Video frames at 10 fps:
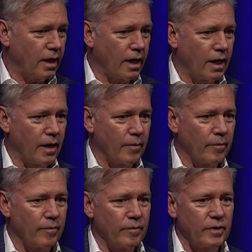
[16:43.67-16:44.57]

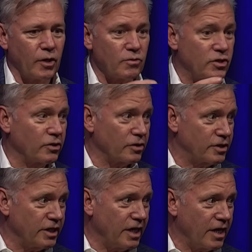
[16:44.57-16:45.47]
um, you know, still a
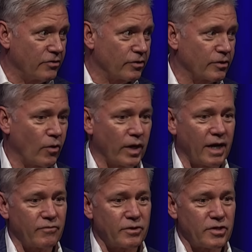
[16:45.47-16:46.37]
teenager,
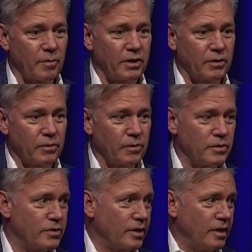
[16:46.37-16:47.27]
going after somebody
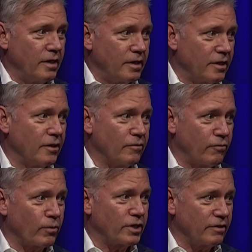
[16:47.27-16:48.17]
who's, you know,
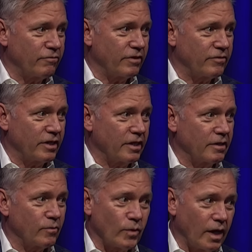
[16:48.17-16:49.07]
14,
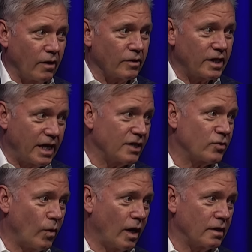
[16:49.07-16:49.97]
15. Well,
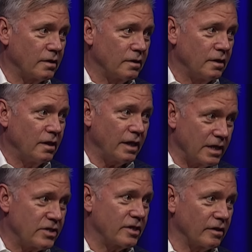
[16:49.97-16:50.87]
guess what?
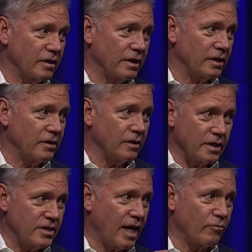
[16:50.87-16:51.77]
It's still illegal.
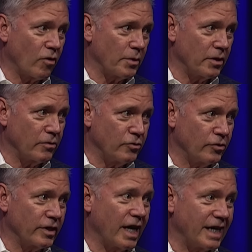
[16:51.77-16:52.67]
It's not Romeo and
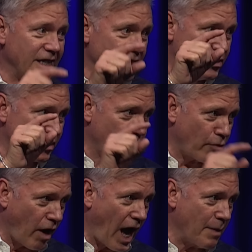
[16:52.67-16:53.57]
Juliet. And this is a
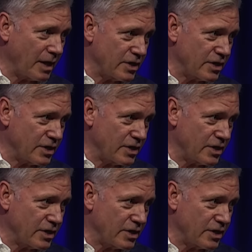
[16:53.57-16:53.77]
prime